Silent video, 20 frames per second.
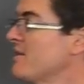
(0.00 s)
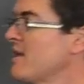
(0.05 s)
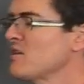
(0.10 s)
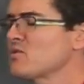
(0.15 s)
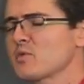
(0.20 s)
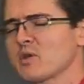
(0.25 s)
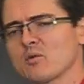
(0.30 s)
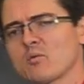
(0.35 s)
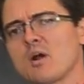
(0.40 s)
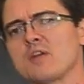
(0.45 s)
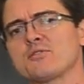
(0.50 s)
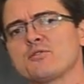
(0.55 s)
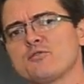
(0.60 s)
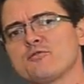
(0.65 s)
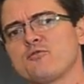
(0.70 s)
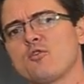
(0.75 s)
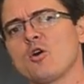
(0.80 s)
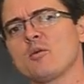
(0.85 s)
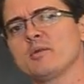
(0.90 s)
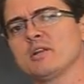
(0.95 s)
things we can run through
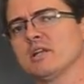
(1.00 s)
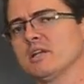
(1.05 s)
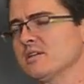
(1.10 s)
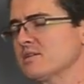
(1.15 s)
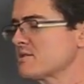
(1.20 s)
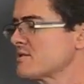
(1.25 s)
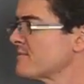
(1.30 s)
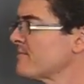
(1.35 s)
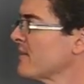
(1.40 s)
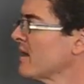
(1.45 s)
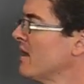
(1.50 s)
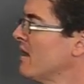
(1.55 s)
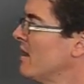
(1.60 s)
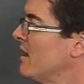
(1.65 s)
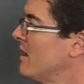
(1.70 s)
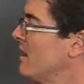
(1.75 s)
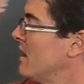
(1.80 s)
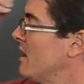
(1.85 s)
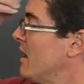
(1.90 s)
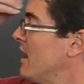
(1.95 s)
formulas.
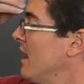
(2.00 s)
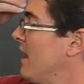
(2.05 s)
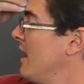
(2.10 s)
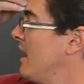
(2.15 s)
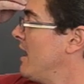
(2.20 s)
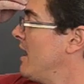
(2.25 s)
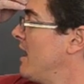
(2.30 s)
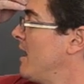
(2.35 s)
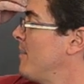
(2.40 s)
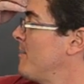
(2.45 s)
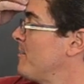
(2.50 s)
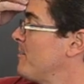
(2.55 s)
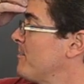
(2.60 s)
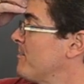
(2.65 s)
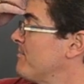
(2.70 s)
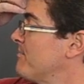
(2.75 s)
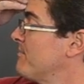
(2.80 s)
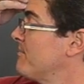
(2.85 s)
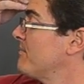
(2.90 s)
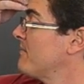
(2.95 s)
Um,
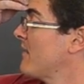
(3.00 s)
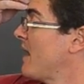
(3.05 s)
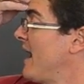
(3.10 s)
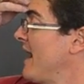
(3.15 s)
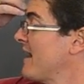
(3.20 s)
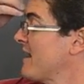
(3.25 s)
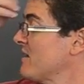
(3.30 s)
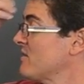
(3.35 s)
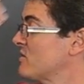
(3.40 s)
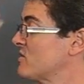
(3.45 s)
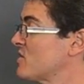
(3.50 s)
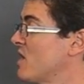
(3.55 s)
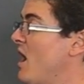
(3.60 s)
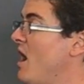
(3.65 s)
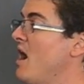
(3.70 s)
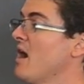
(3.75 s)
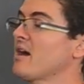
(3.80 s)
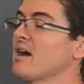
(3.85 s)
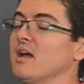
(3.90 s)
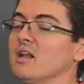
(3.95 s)
I can
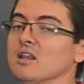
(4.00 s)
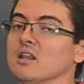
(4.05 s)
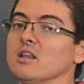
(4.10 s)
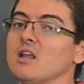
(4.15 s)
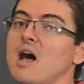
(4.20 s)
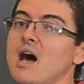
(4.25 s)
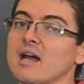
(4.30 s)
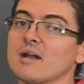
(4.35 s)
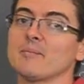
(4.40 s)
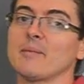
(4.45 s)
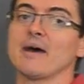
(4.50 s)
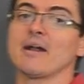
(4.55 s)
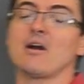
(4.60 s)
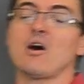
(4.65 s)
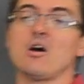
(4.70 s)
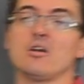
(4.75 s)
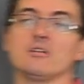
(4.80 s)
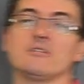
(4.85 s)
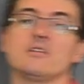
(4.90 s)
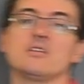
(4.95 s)
talk a lot about
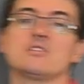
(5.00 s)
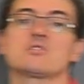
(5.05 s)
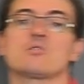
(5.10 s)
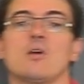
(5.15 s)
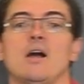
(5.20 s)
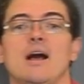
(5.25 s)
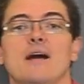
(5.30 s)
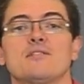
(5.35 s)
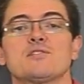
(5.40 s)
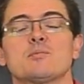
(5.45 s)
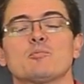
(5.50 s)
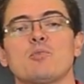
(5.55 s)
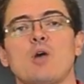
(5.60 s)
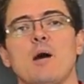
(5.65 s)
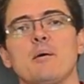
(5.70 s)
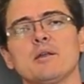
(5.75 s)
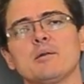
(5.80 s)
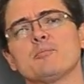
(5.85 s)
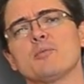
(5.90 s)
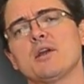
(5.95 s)
all of these graphs. I'm
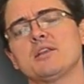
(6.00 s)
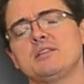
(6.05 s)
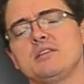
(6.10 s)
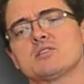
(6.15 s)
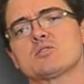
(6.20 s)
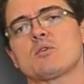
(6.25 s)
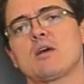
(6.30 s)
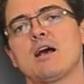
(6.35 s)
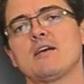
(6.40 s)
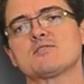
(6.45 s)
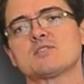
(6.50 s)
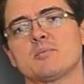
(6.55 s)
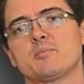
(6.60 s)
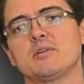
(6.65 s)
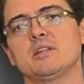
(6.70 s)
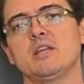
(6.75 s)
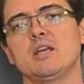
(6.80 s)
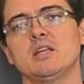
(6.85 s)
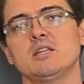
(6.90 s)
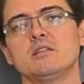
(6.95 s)
probably going to break these graphs up
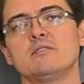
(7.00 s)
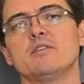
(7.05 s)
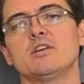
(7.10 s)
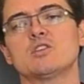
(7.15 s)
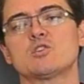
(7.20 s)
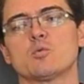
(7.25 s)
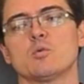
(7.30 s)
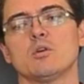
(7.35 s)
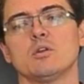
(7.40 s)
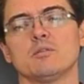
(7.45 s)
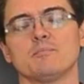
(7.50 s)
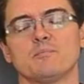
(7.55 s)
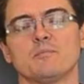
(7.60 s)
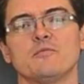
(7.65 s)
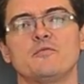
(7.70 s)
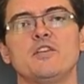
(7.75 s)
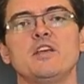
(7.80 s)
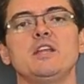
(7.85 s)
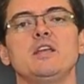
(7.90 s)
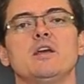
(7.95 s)
in individual
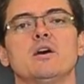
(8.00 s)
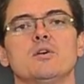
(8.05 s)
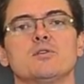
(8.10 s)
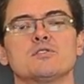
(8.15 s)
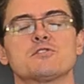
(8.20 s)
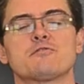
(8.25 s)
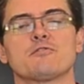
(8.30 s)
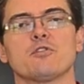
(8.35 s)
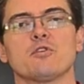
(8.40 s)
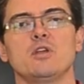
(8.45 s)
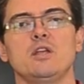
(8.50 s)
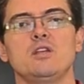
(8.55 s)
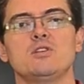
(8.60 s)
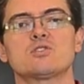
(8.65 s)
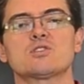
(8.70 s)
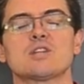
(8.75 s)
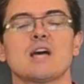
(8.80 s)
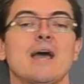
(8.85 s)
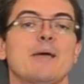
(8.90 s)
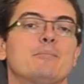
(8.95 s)
videos for
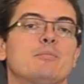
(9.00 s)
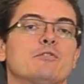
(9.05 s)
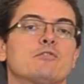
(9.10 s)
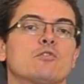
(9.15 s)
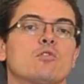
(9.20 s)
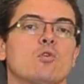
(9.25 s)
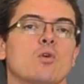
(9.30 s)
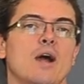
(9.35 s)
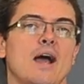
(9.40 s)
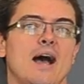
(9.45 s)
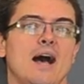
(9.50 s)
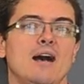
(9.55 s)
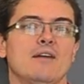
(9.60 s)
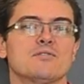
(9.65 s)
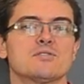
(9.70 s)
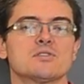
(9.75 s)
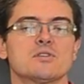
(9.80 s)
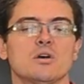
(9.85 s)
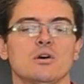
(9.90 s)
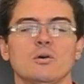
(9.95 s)
each type of
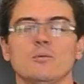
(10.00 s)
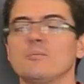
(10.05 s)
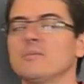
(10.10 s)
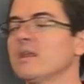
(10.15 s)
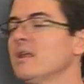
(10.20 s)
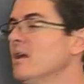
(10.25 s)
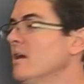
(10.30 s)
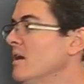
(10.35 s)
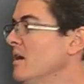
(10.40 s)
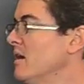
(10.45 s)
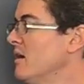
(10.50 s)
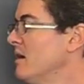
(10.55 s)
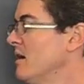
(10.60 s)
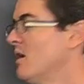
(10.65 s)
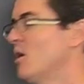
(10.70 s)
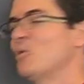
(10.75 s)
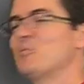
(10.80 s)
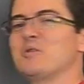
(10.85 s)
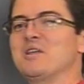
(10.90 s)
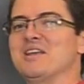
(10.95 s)
graph, so
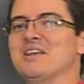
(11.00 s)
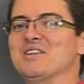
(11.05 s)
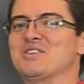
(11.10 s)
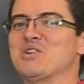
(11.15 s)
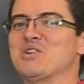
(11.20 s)
hope you